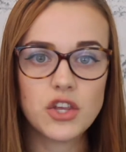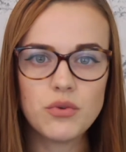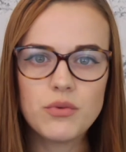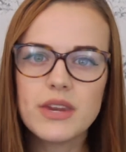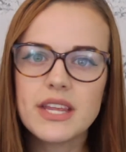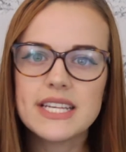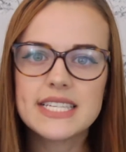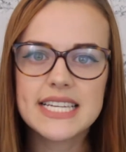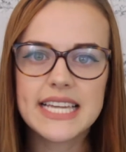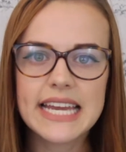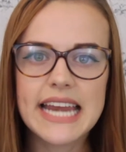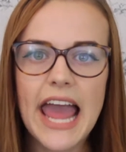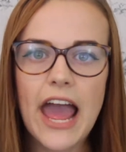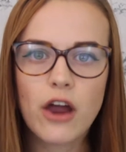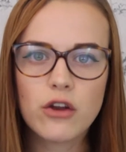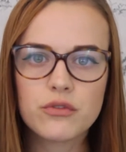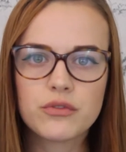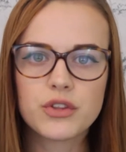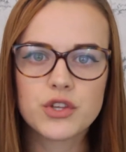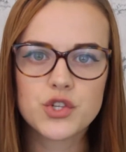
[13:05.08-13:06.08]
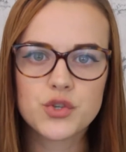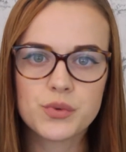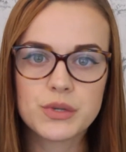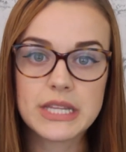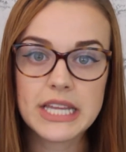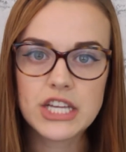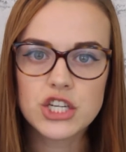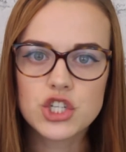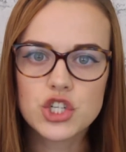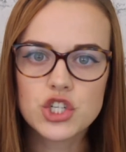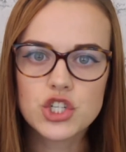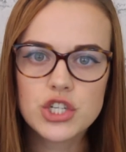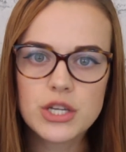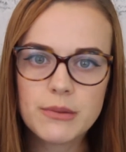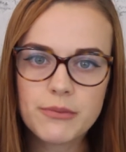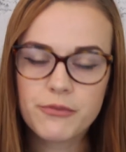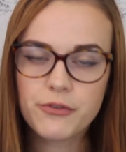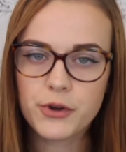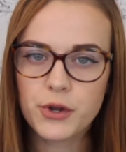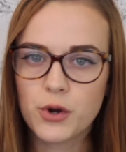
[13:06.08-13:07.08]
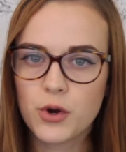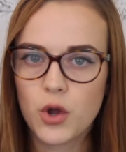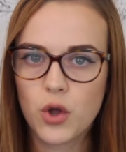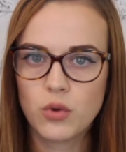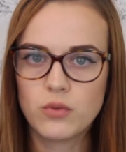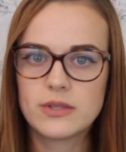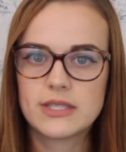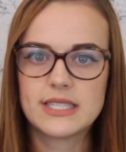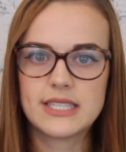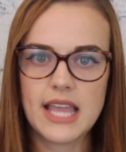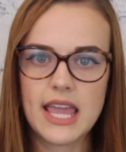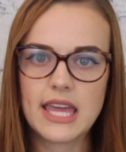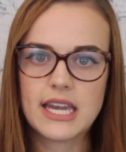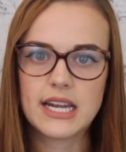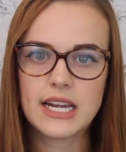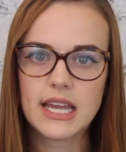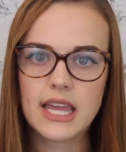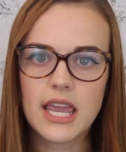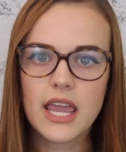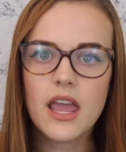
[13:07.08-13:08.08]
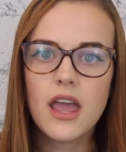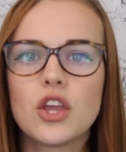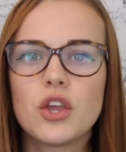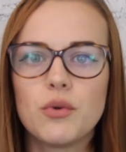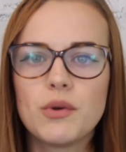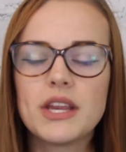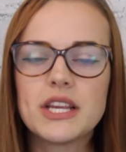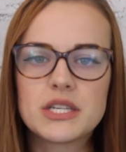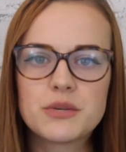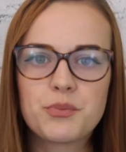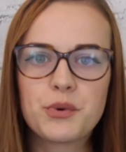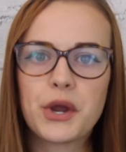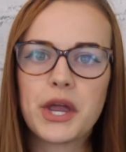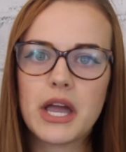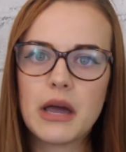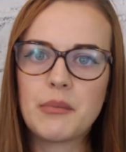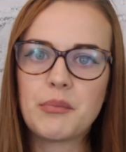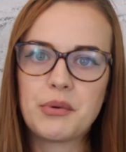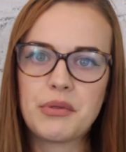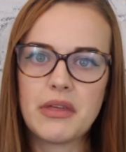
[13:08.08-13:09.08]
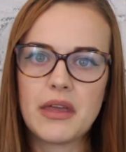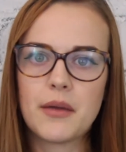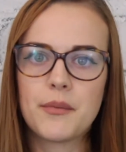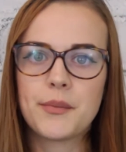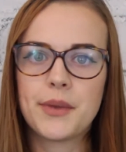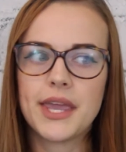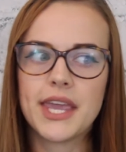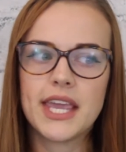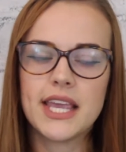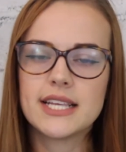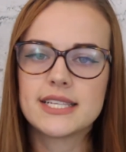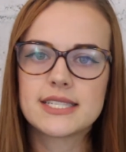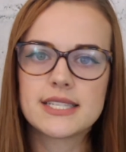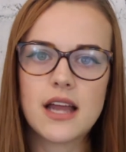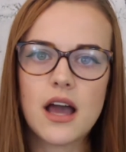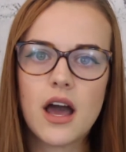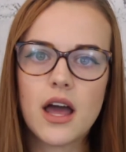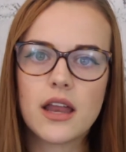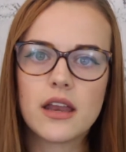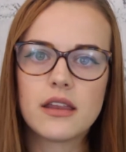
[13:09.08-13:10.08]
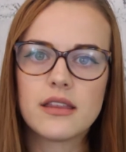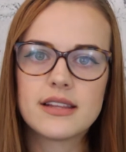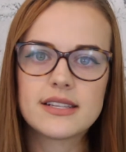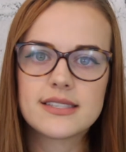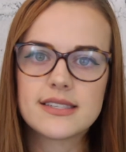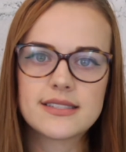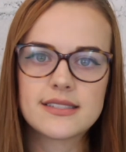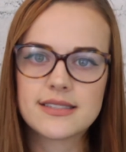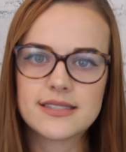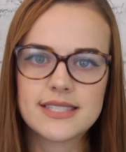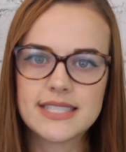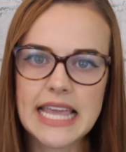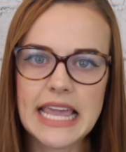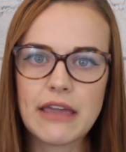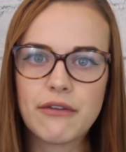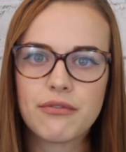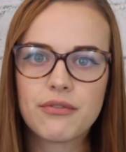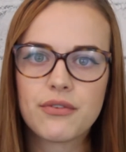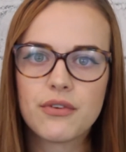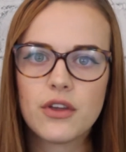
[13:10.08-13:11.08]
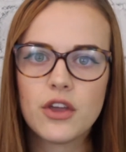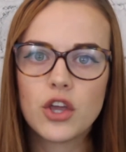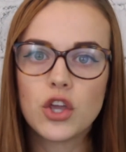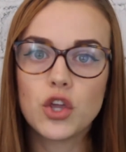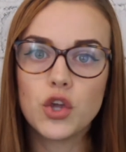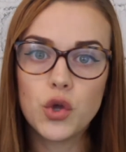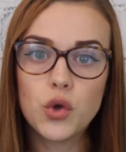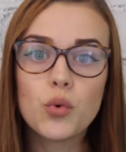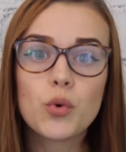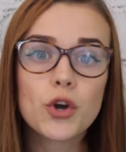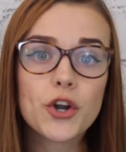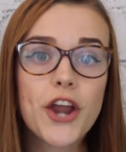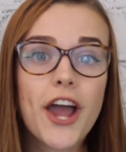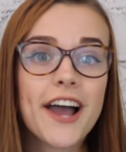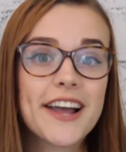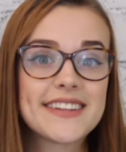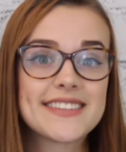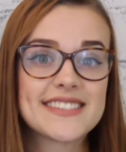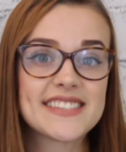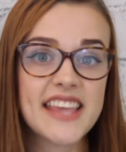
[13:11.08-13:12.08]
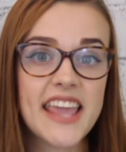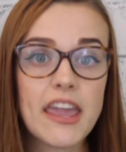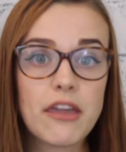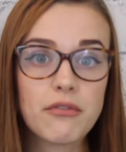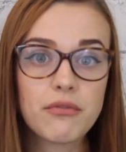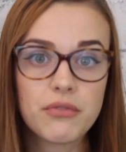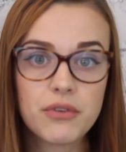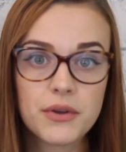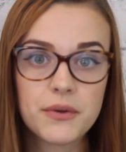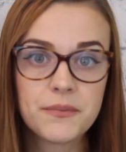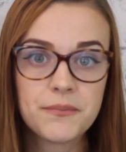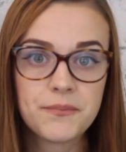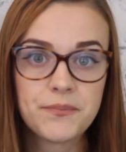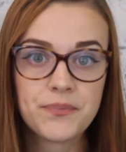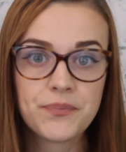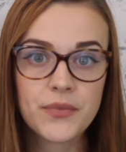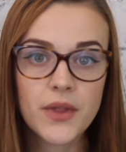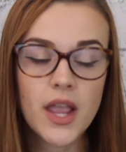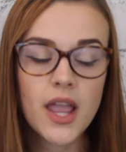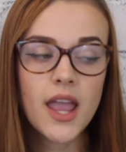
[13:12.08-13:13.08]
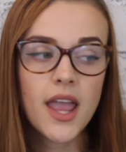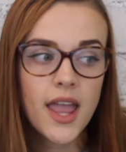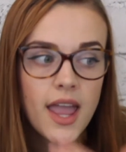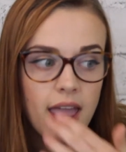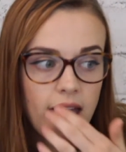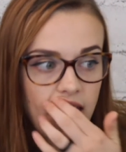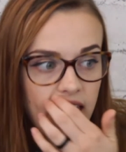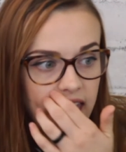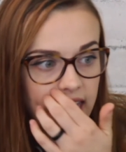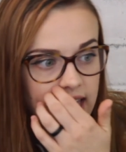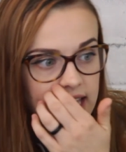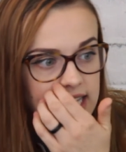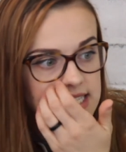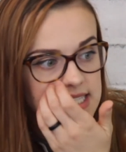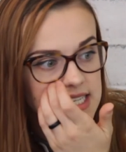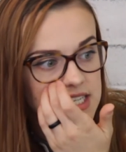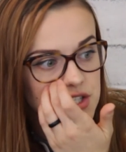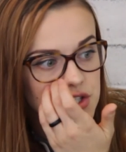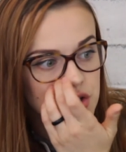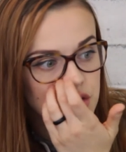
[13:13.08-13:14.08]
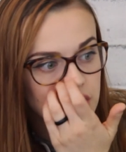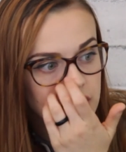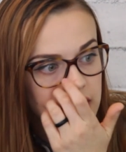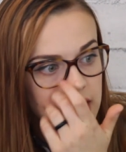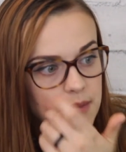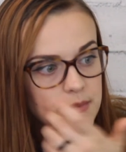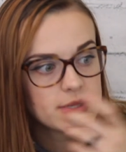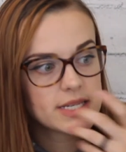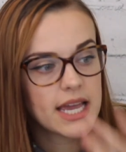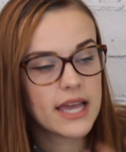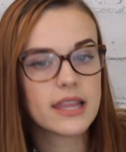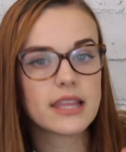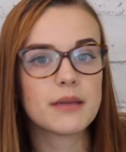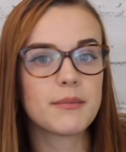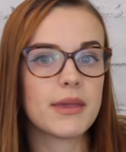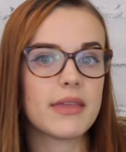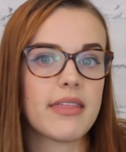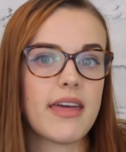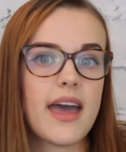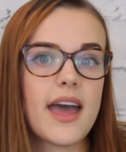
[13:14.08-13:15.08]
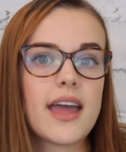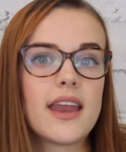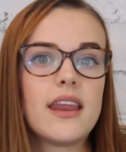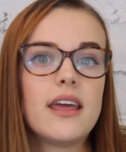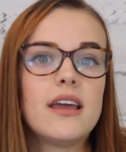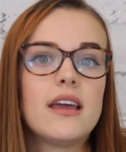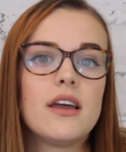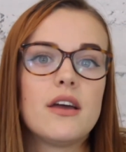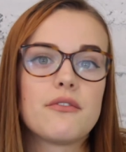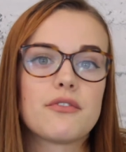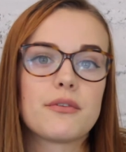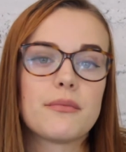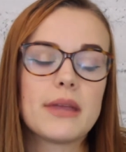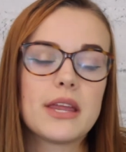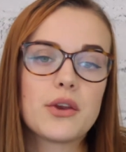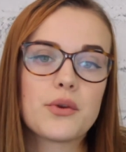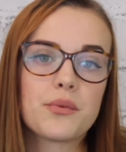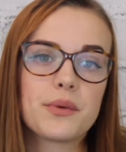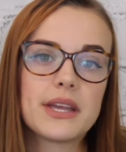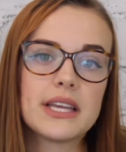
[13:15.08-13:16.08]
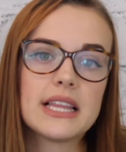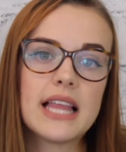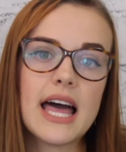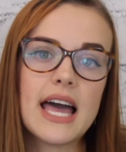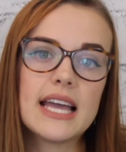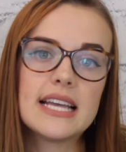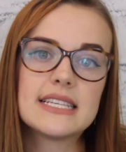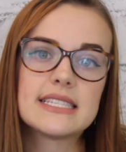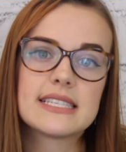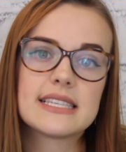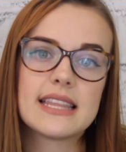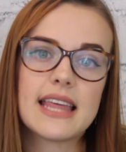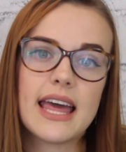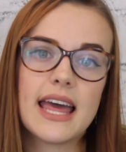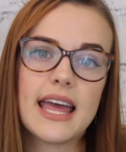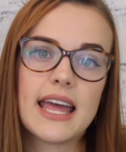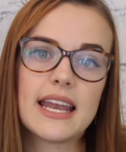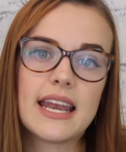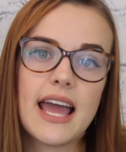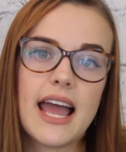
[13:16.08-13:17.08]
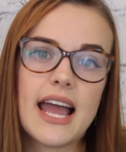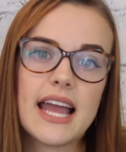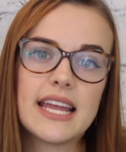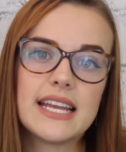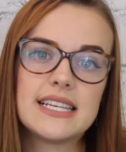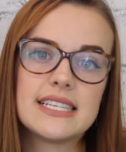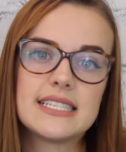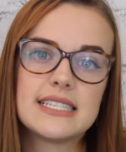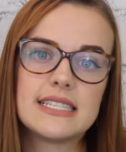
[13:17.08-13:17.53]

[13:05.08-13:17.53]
You need to get out of this relationship for your own sanity. You need to break up with him. This isn't safe. You are not safe." And it took him telling me that for me to realize that I